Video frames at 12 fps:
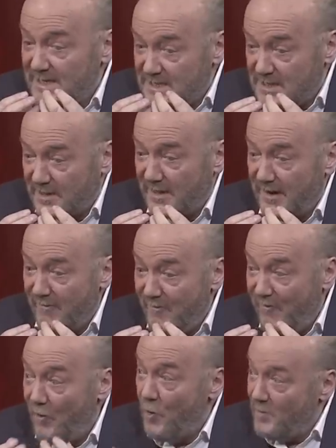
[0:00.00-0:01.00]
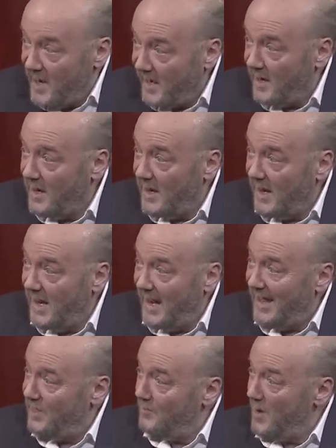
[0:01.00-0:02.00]
literally foaming
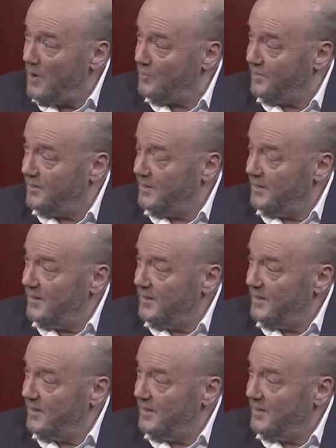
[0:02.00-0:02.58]
at the mouth.